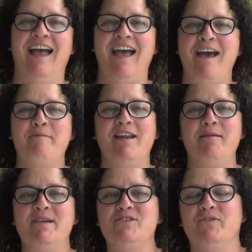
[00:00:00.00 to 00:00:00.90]
Hi, my
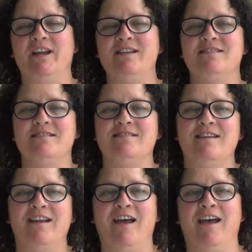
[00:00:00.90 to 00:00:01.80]
name is Renee Sisson.
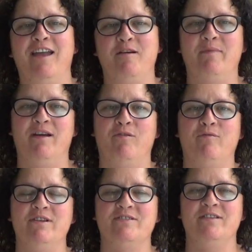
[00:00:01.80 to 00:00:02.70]
I am a
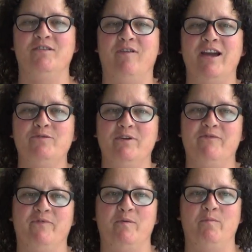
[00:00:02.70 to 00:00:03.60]
recent graduate
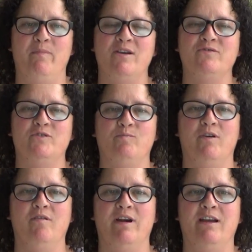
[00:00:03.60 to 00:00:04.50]
from the Master's
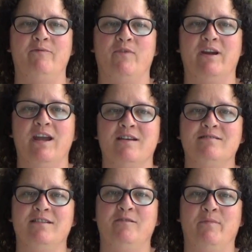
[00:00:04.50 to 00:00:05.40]
Program for
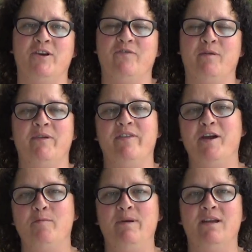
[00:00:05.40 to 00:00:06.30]
Counseling and Marriage Family
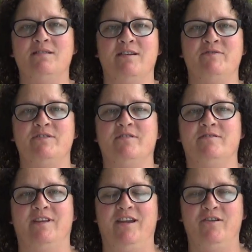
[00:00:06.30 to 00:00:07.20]
Therapy at San Francisco
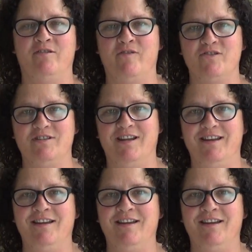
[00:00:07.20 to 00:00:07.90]
State University.